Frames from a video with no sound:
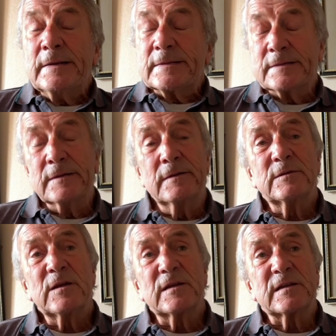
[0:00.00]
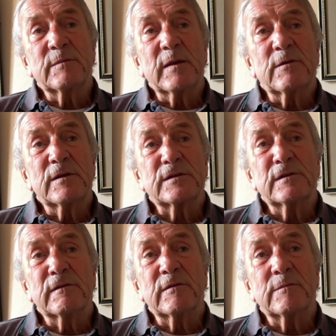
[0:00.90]
So I was asking a big question
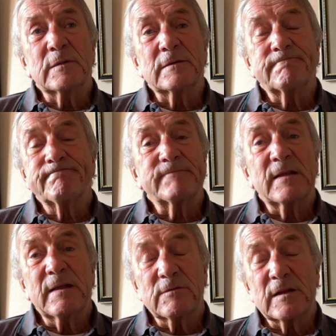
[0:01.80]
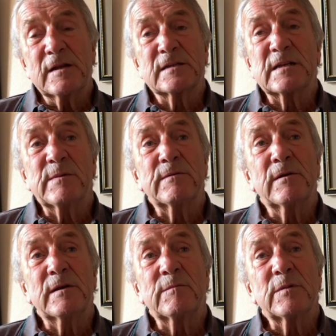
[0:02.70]
of him, but that was the last time I
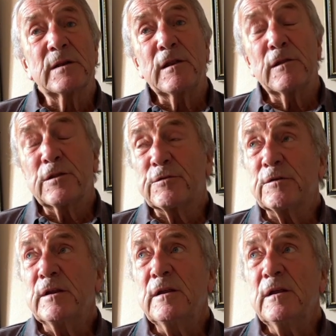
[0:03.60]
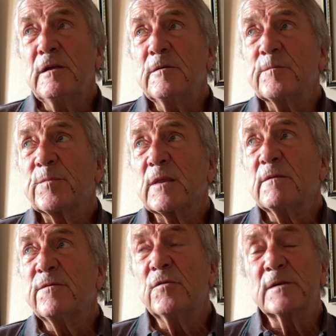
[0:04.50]
rode him, but then three,
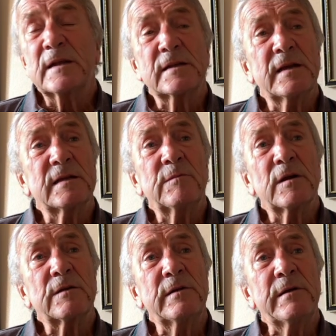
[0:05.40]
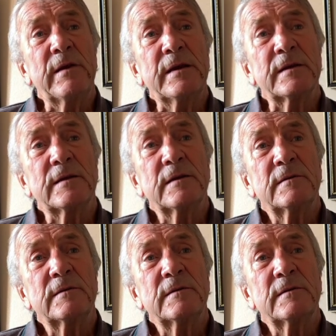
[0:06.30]
four days later my career ended.